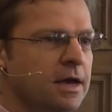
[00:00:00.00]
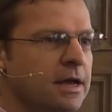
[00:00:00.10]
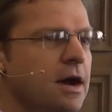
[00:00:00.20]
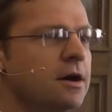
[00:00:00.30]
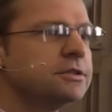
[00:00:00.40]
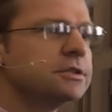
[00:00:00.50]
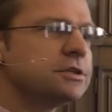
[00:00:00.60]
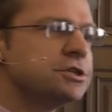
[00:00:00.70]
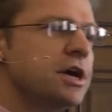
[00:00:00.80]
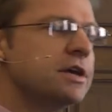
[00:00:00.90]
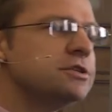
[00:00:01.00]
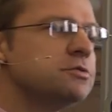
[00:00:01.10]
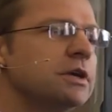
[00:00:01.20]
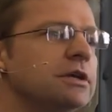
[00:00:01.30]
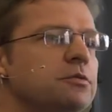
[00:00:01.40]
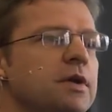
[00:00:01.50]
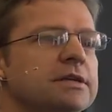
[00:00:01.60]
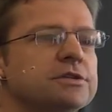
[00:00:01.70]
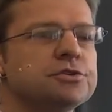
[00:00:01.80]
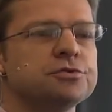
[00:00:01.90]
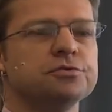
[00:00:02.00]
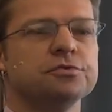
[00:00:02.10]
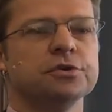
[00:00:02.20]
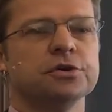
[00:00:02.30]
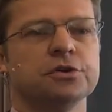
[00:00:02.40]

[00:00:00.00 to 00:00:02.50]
And how did it change? Well, it went to